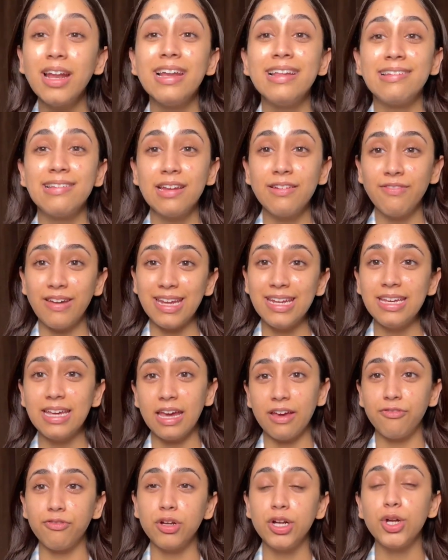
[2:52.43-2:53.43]
listen very
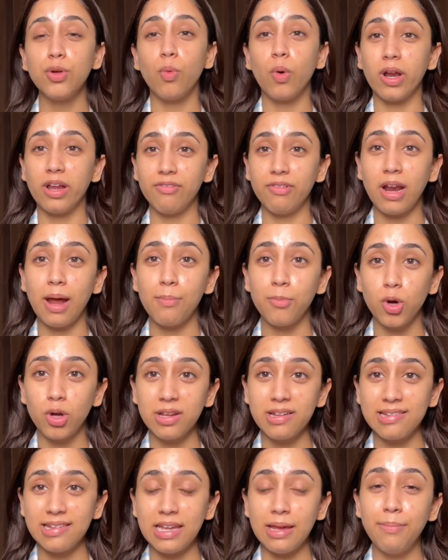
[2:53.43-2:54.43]
carefully to whatever I'm
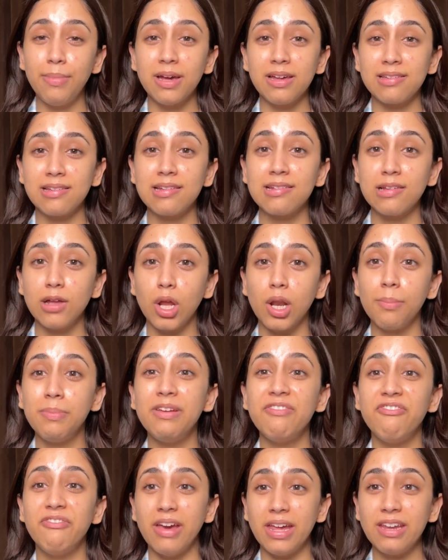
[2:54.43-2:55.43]
gonna say because it's gonna be
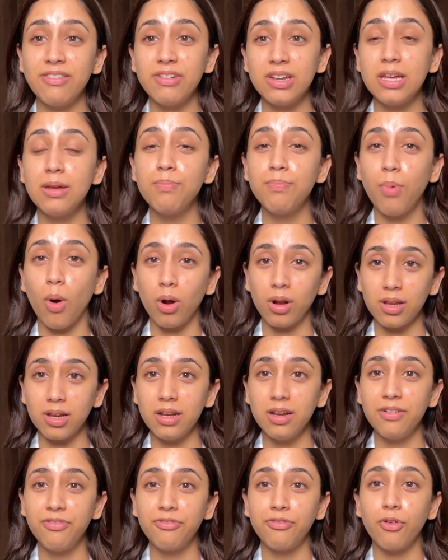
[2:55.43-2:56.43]
very
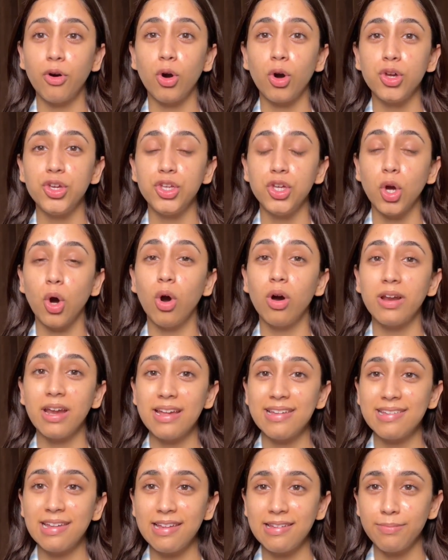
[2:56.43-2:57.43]
important for your
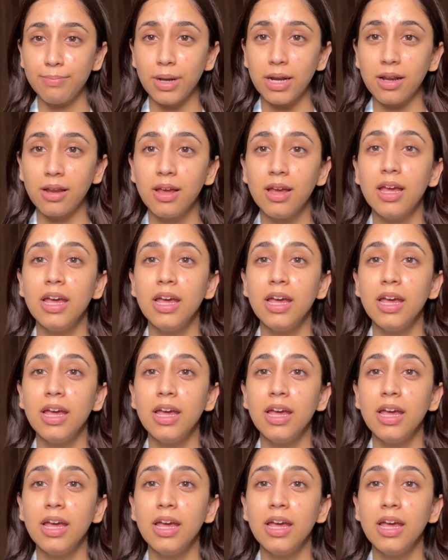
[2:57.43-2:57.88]
assessment.